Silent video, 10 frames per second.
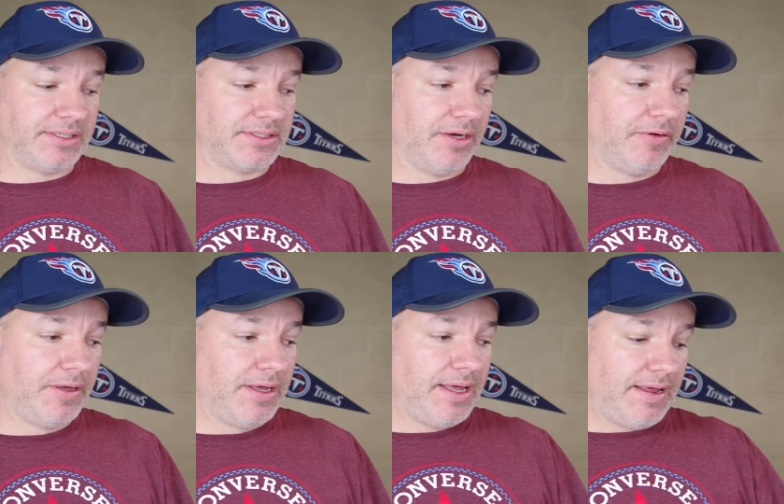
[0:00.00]
So
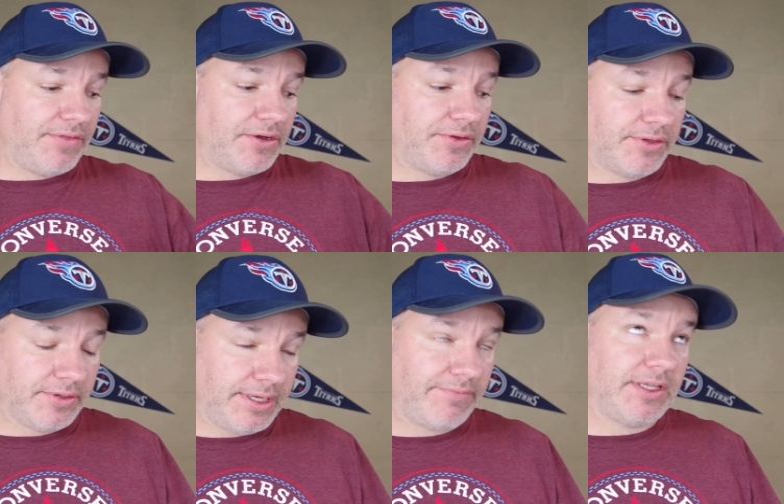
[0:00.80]
even though they're
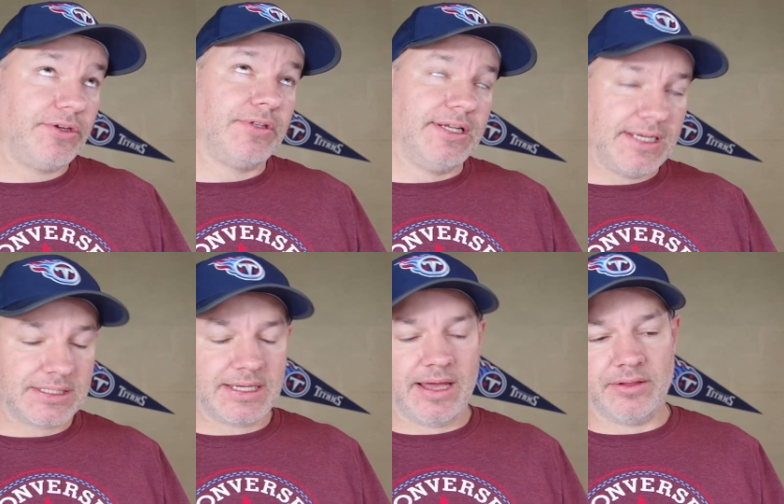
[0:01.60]
giving you the
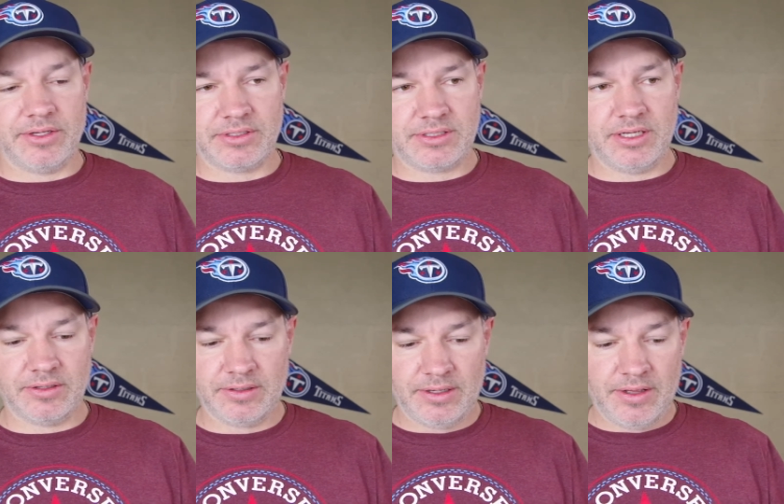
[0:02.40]
discount, they're
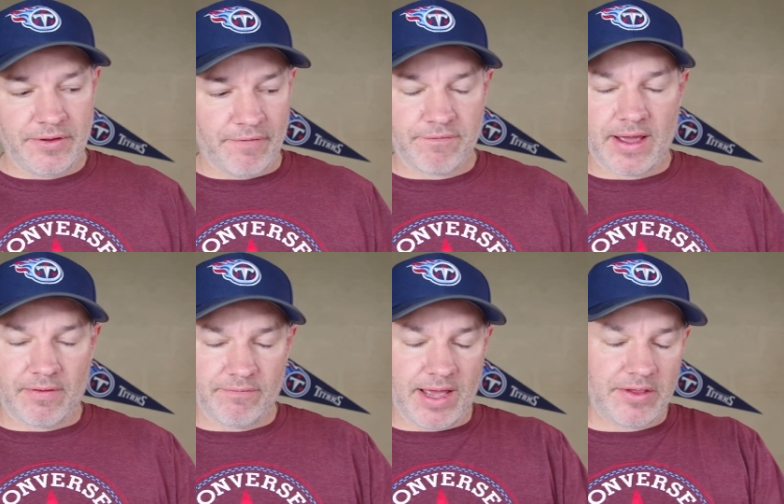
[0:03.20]
still your
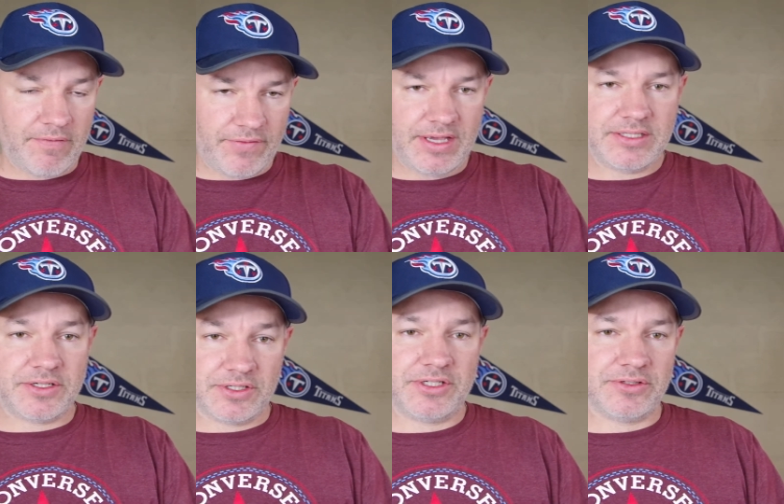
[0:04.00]
final value fees.
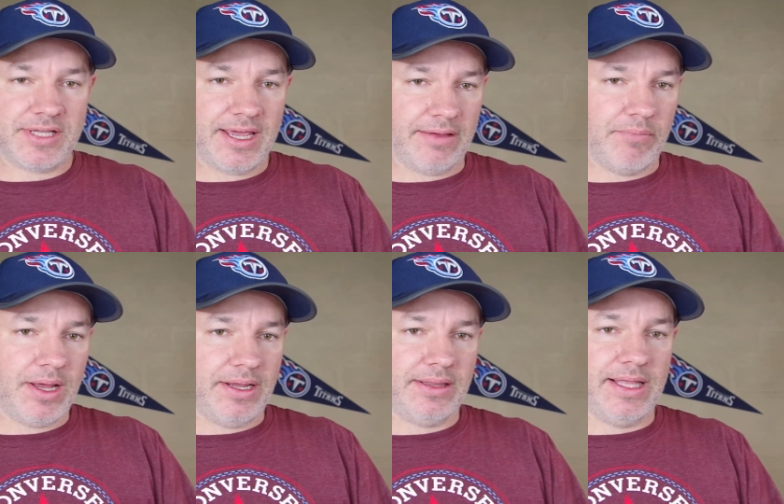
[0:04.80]
They're still taking
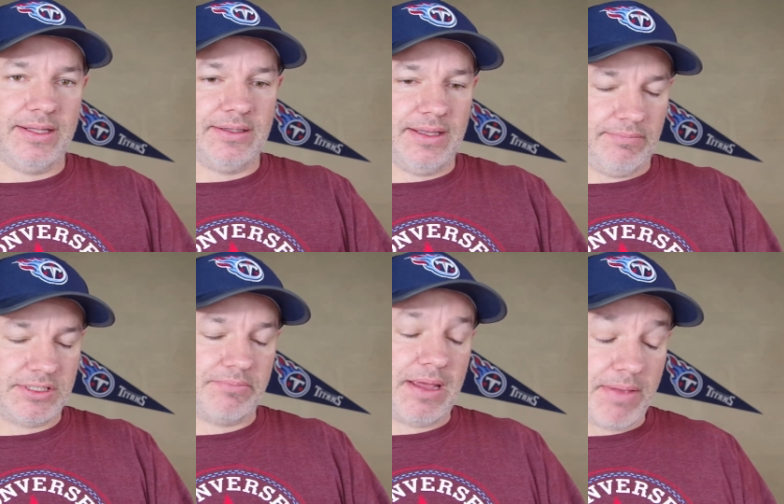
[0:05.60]
money that that
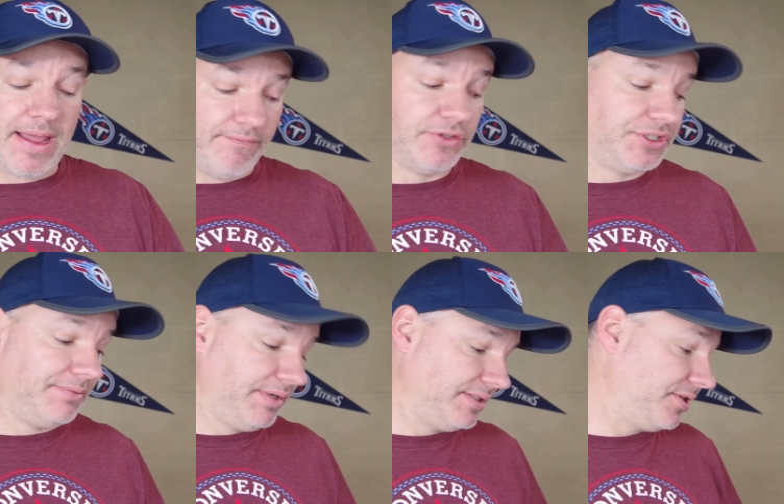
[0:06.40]
somebody paid for
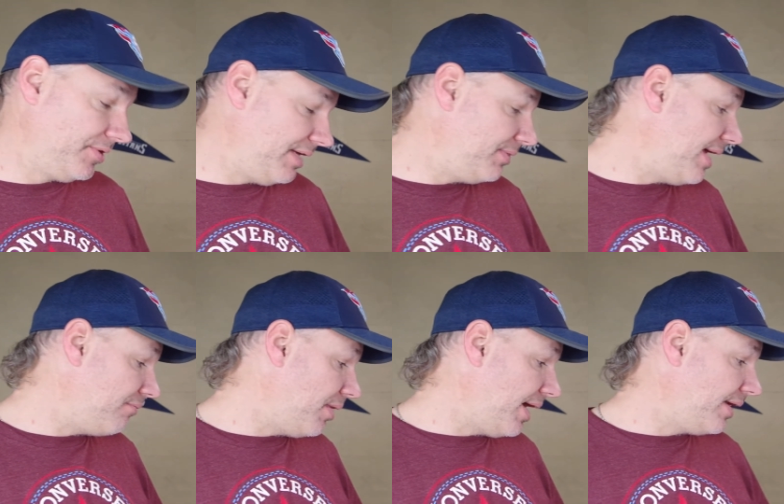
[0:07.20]
shipping. So keep that in
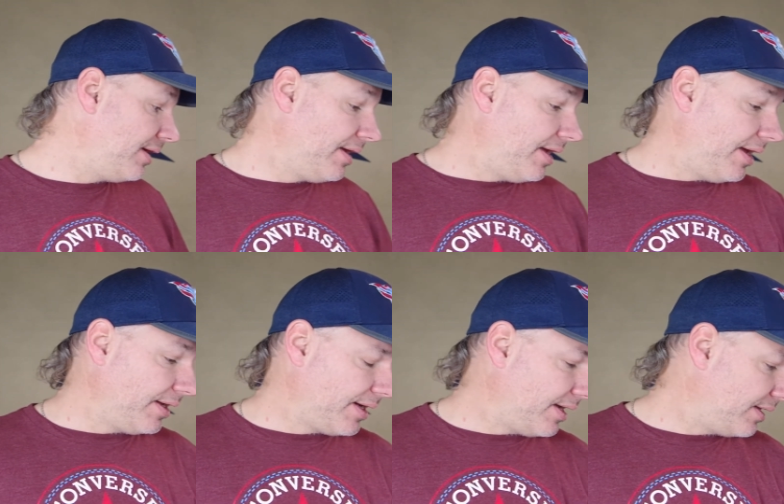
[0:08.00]
mind and
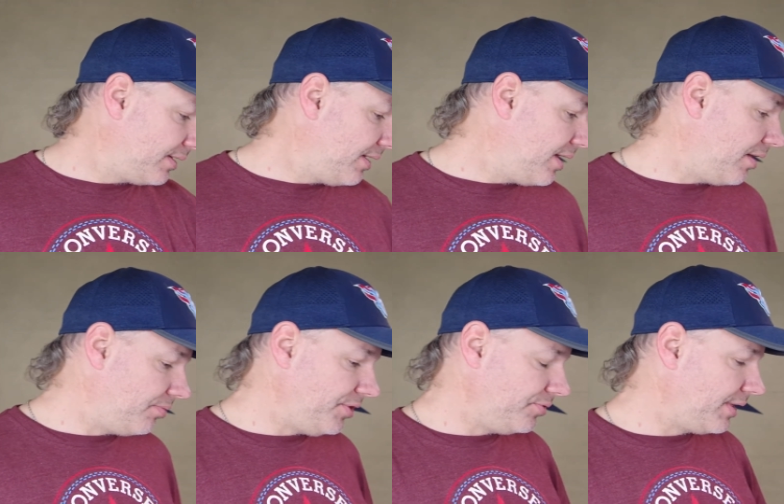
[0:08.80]
kind of help
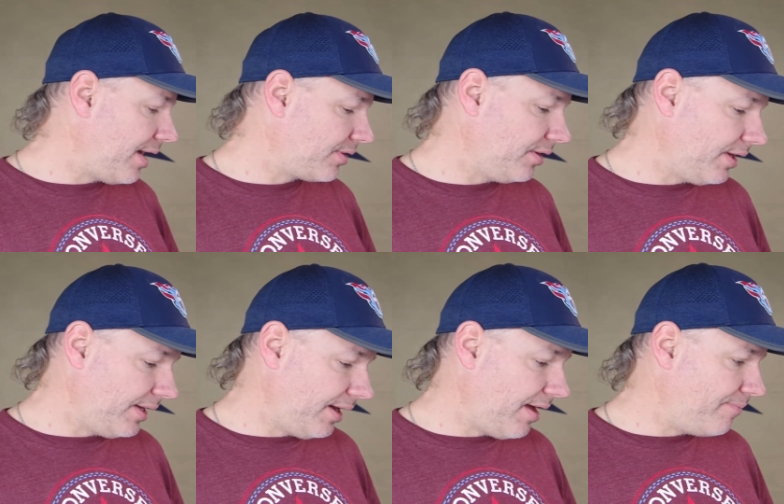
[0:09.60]
you
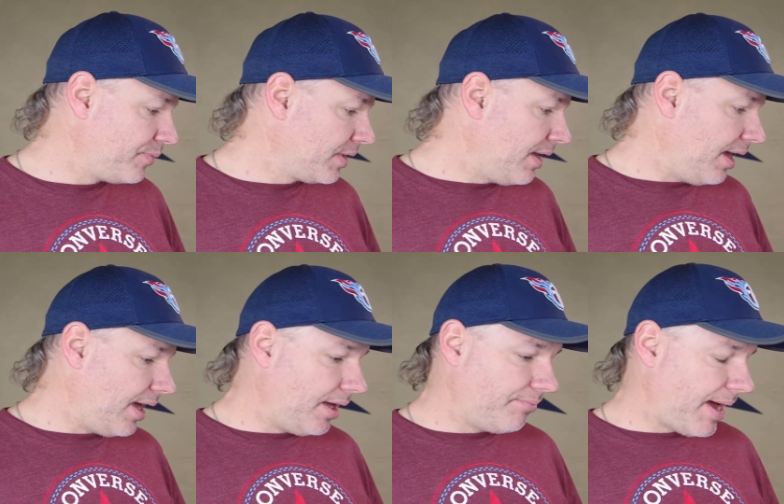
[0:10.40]
calculate up.
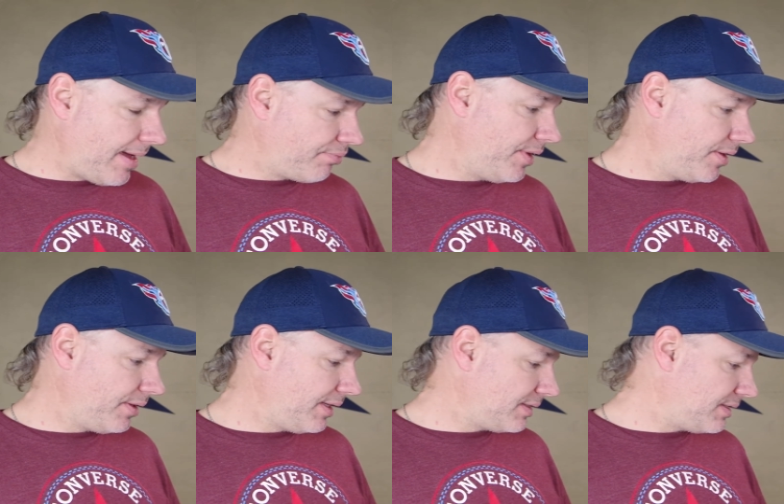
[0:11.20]
Uh, buy a printer,
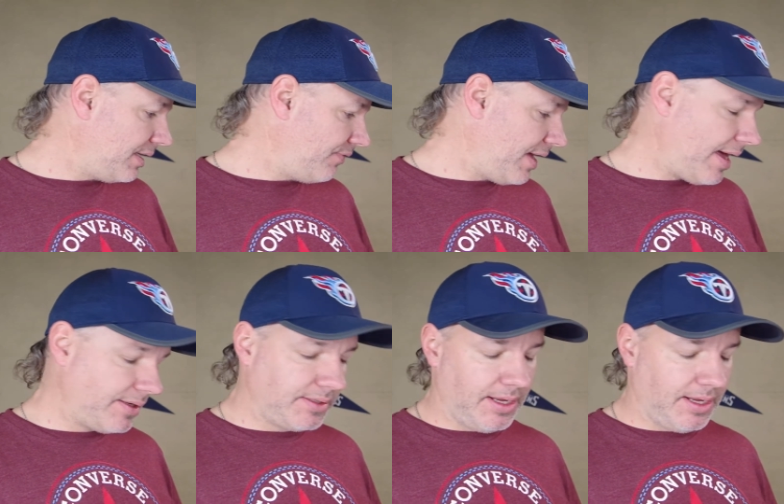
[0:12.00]
like I said, if you hadn't.